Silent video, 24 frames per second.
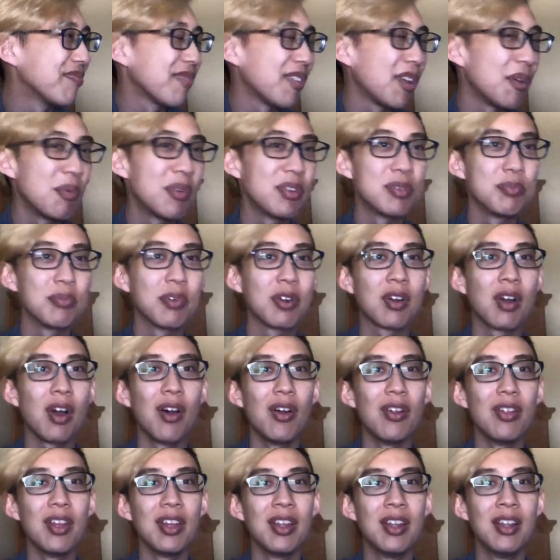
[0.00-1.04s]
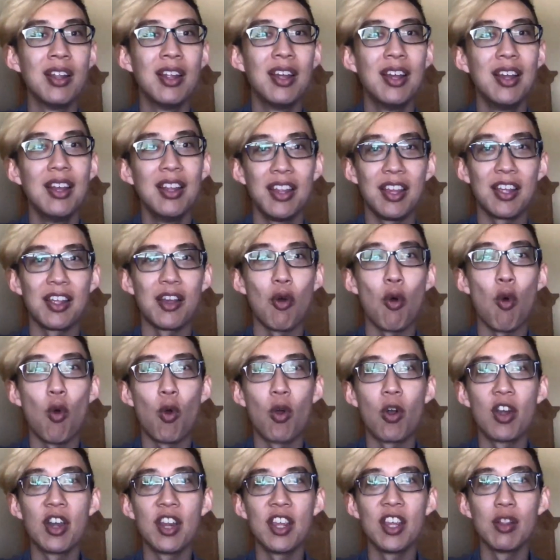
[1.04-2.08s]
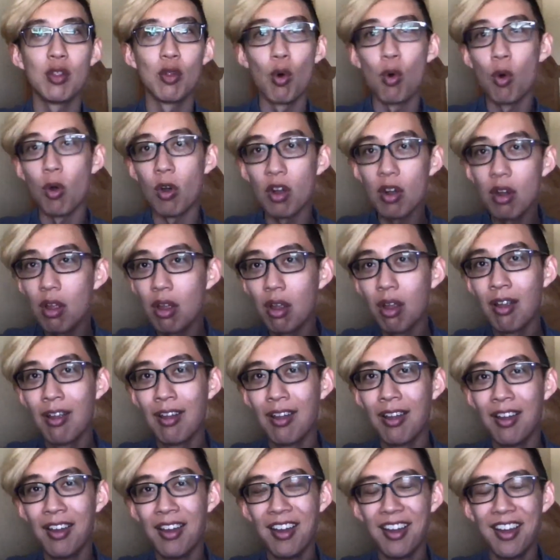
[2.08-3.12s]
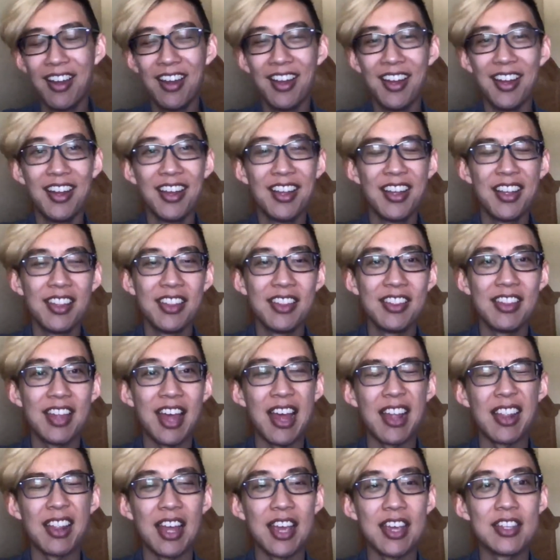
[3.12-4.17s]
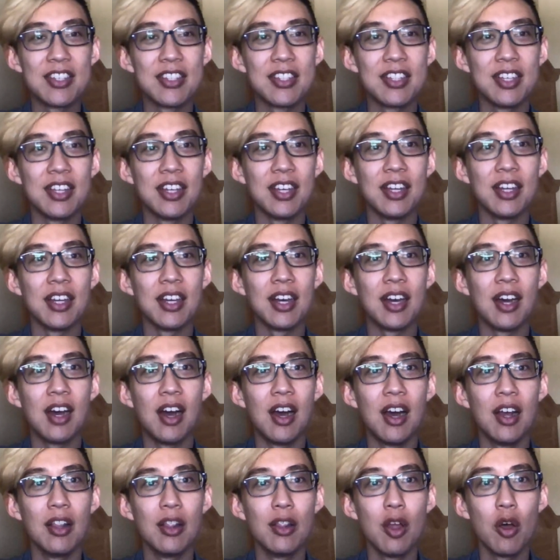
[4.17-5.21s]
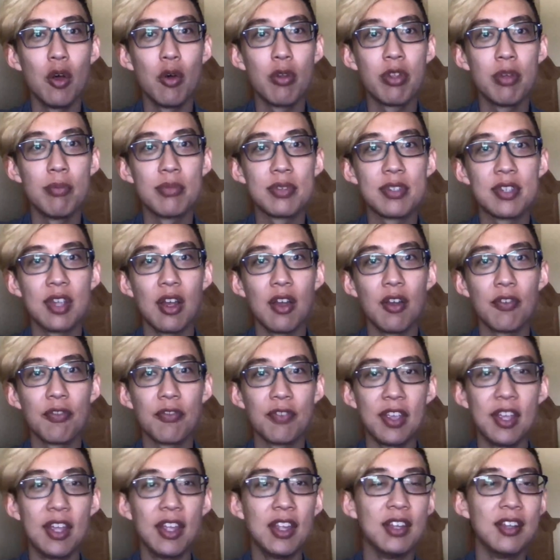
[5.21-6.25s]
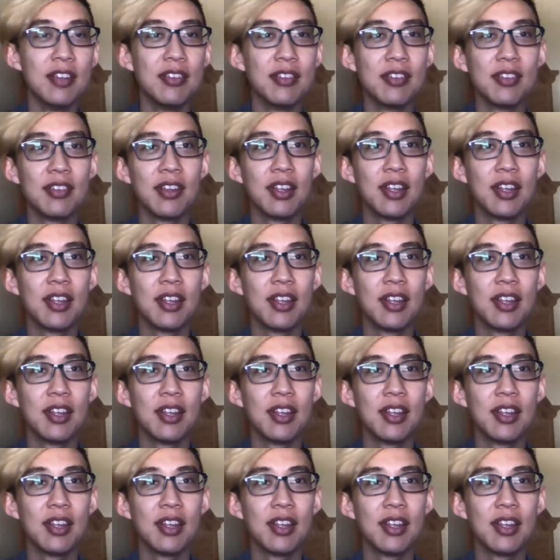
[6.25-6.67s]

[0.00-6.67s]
whatchamacallit, like a horny lord that likes to loathe himself in